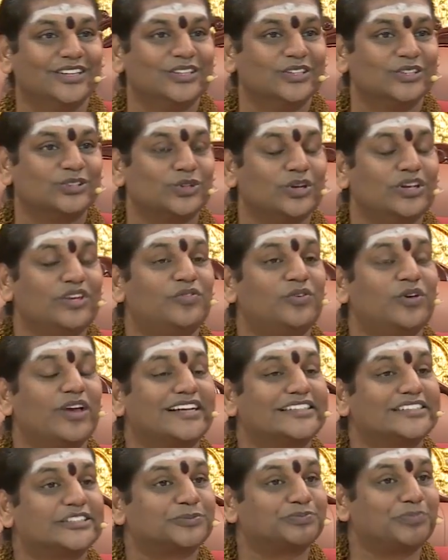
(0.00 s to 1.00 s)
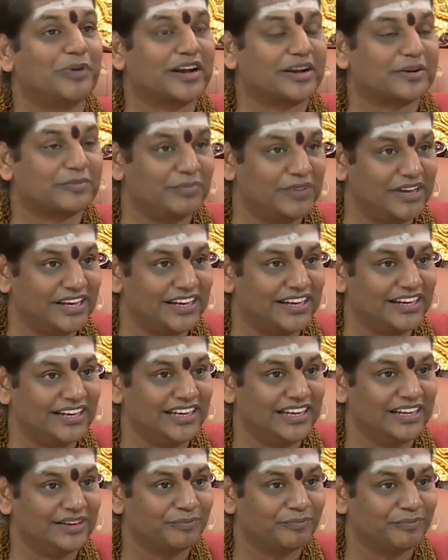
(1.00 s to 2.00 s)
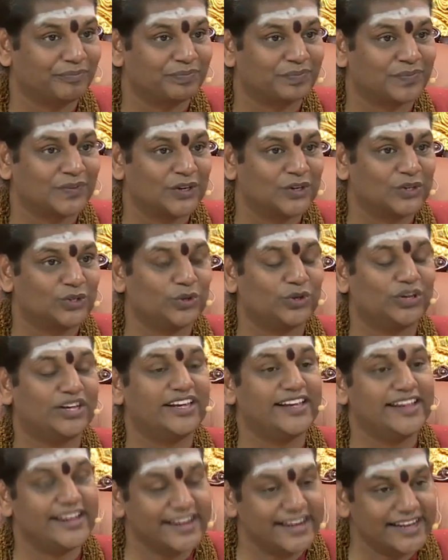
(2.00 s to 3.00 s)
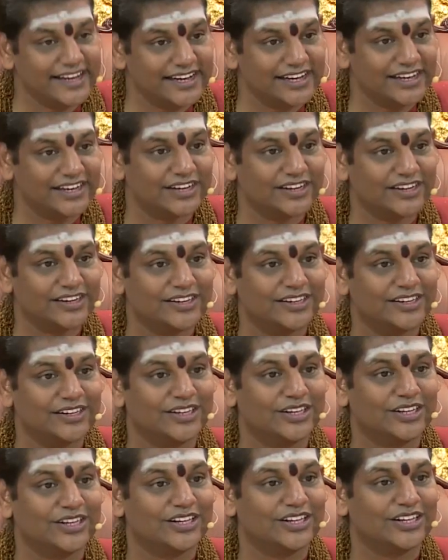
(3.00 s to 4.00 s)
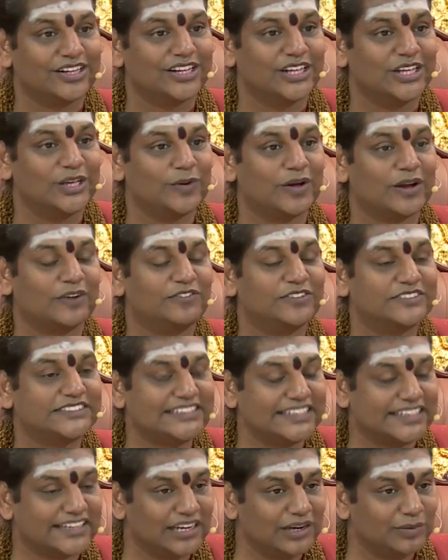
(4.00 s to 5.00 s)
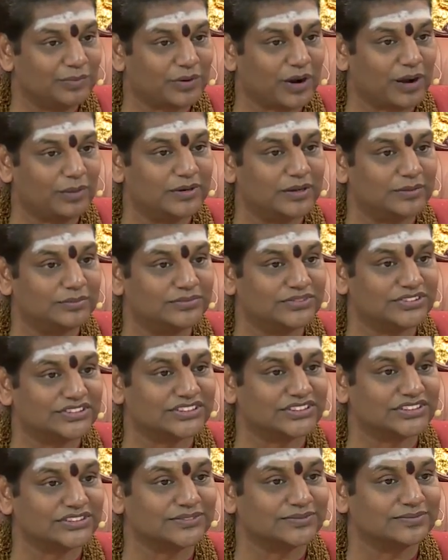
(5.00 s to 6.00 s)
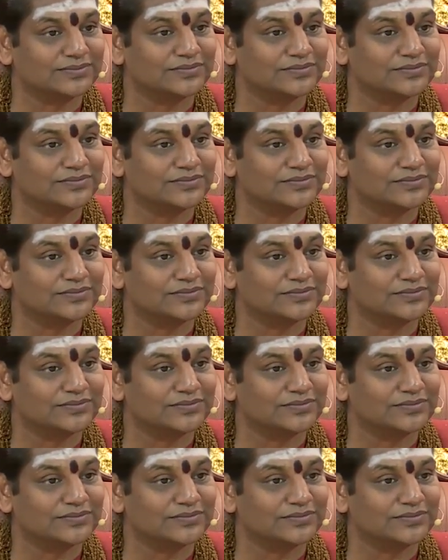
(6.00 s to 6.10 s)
So if you expect me to heal your physical problems,